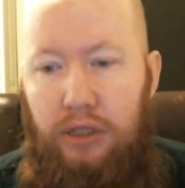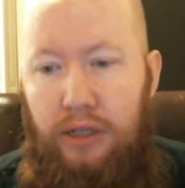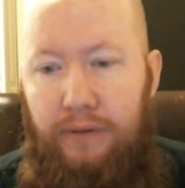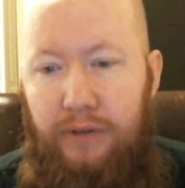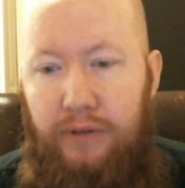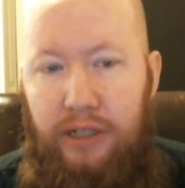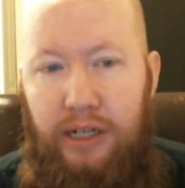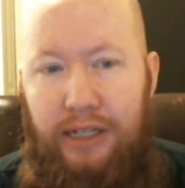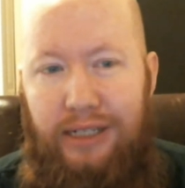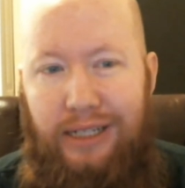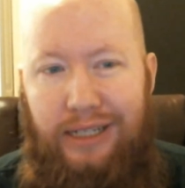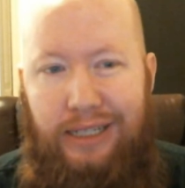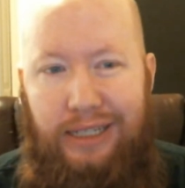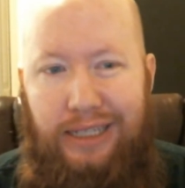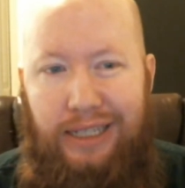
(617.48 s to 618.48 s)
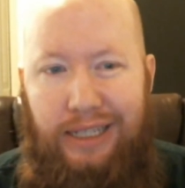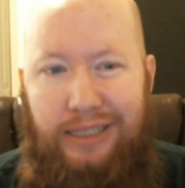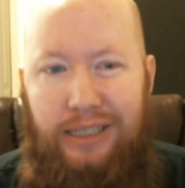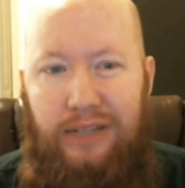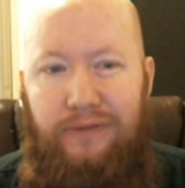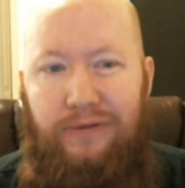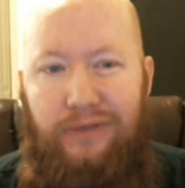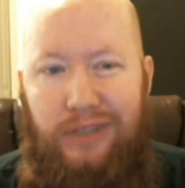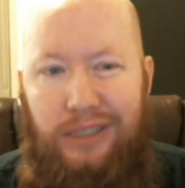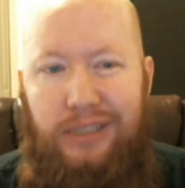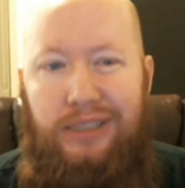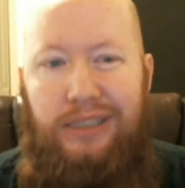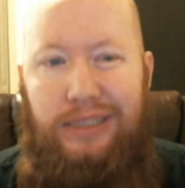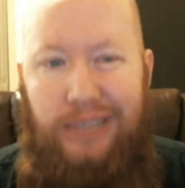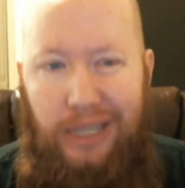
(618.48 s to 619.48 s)
if you're not gonna need that stuff,
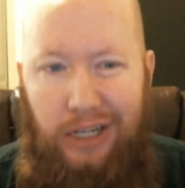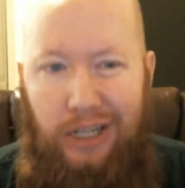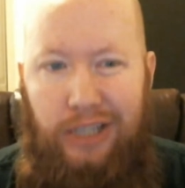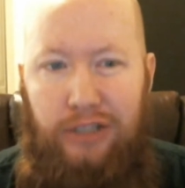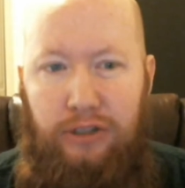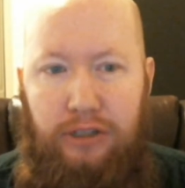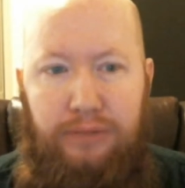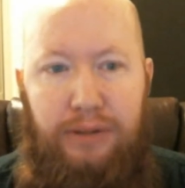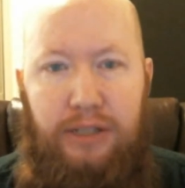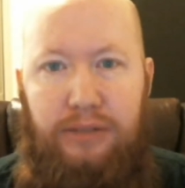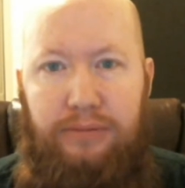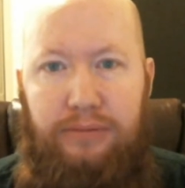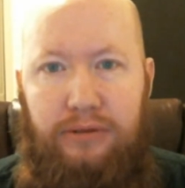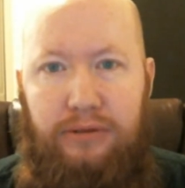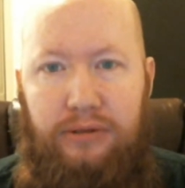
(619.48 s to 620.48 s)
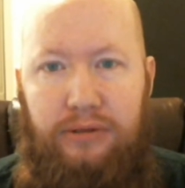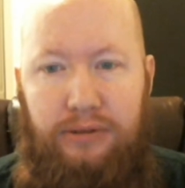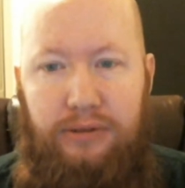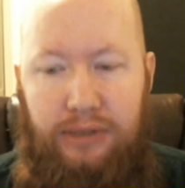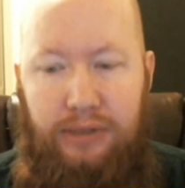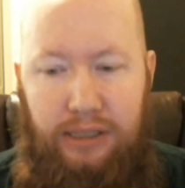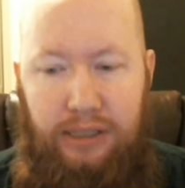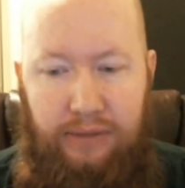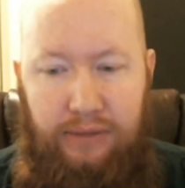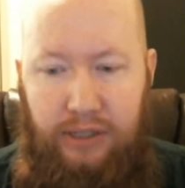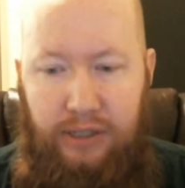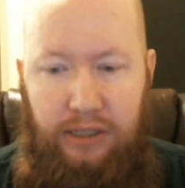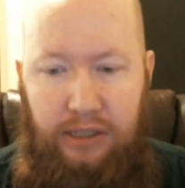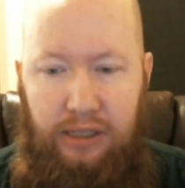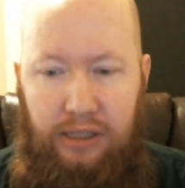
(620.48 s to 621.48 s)
sell it as soon as possible. Because if
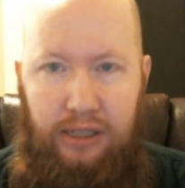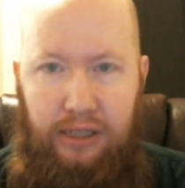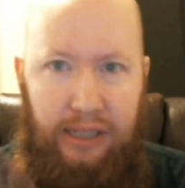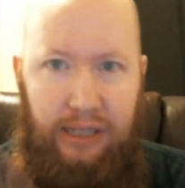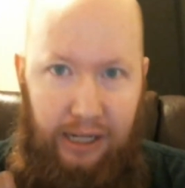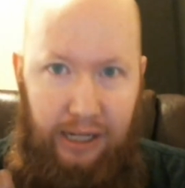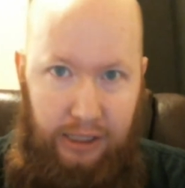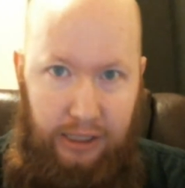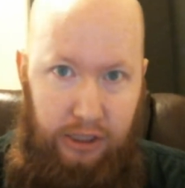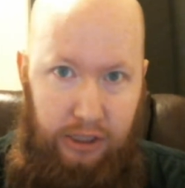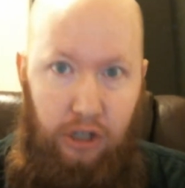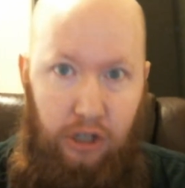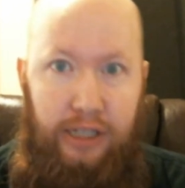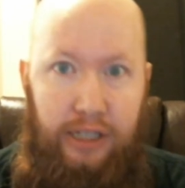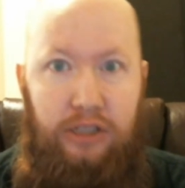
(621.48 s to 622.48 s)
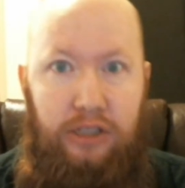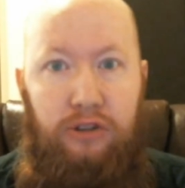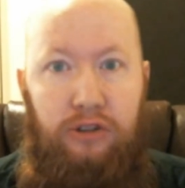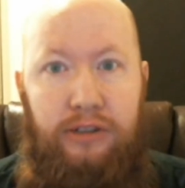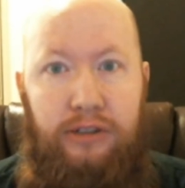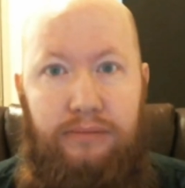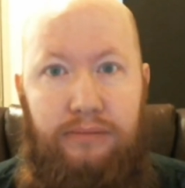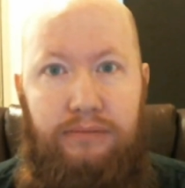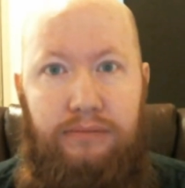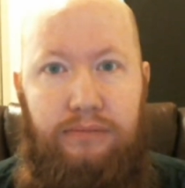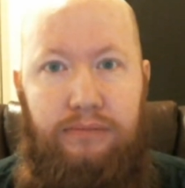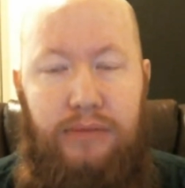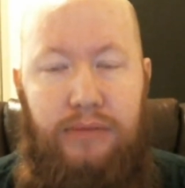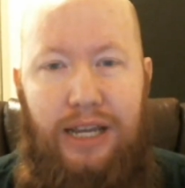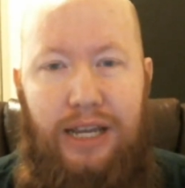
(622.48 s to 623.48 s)
they got like a star next to it,
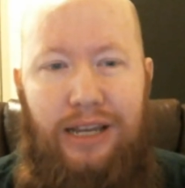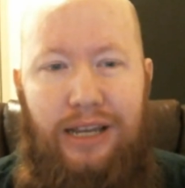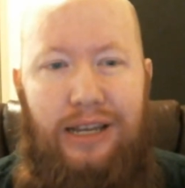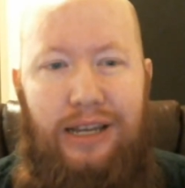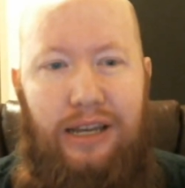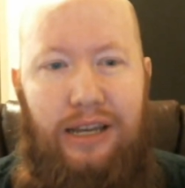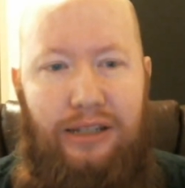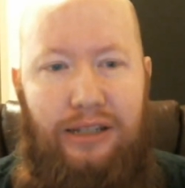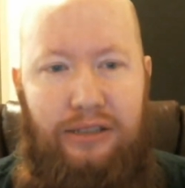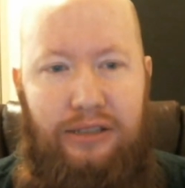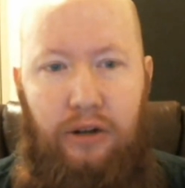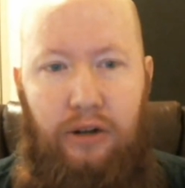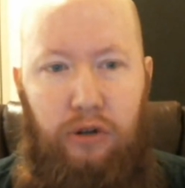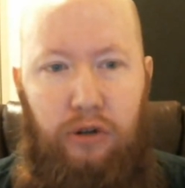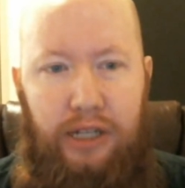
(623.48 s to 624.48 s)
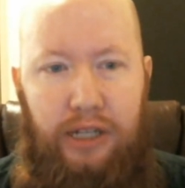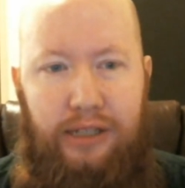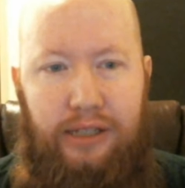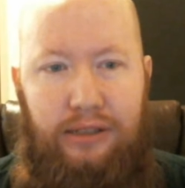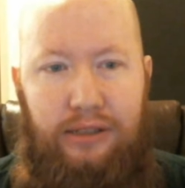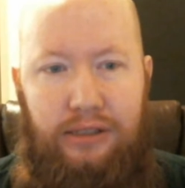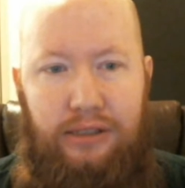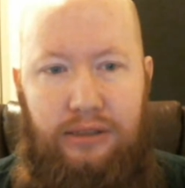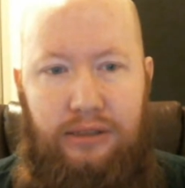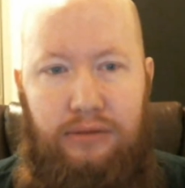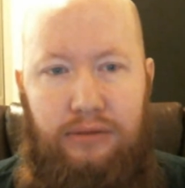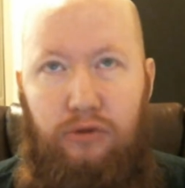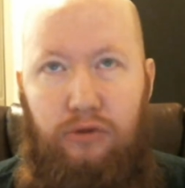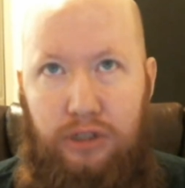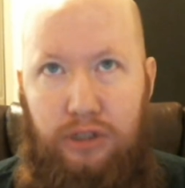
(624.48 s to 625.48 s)

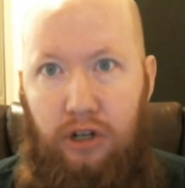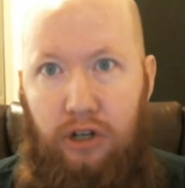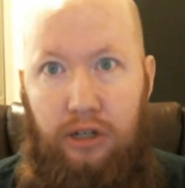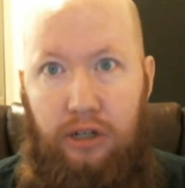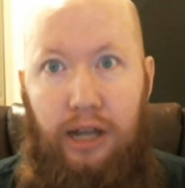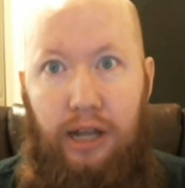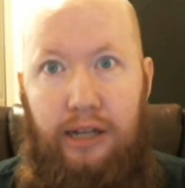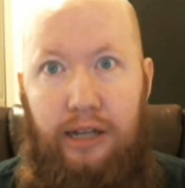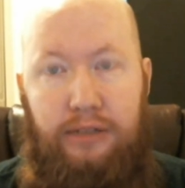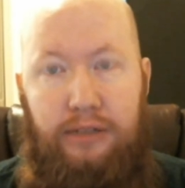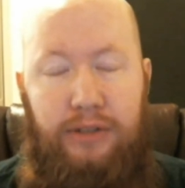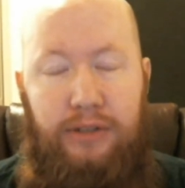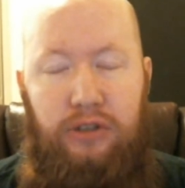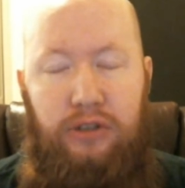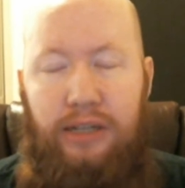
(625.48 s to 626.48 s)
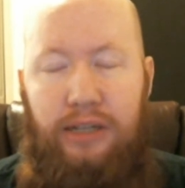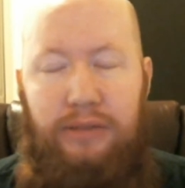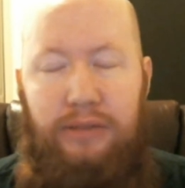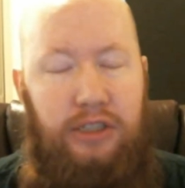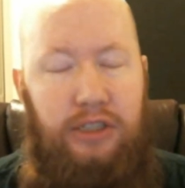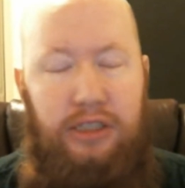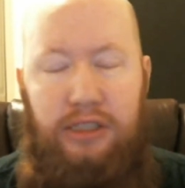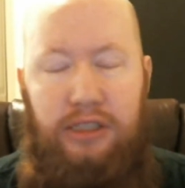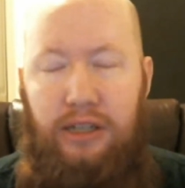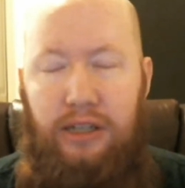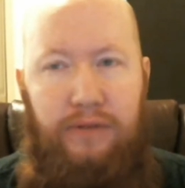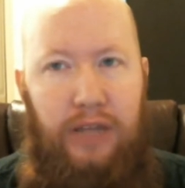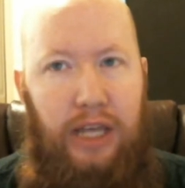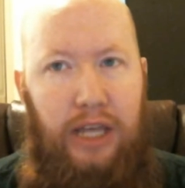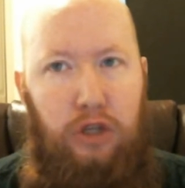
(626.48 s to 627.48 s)
or star and a special name, it's just
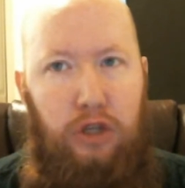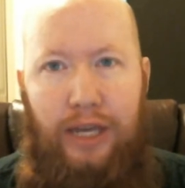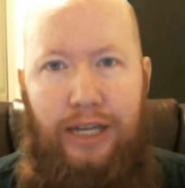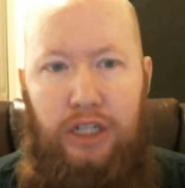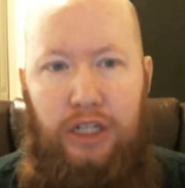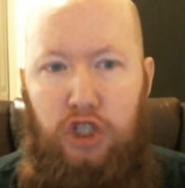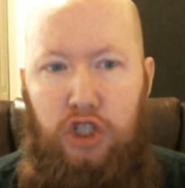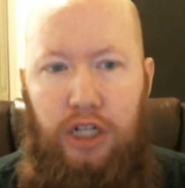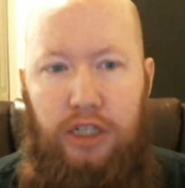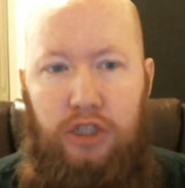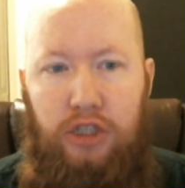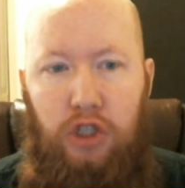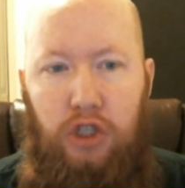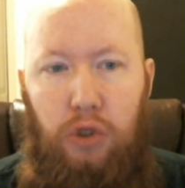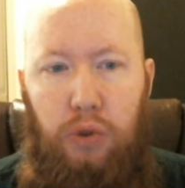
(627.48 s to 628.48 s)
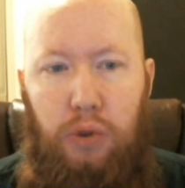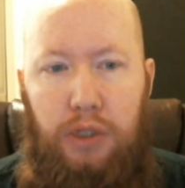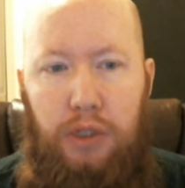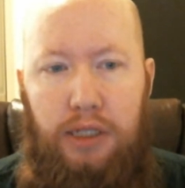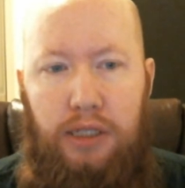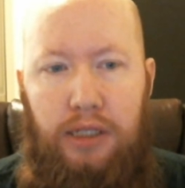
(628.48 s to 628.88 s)
stuff that you can't junk. So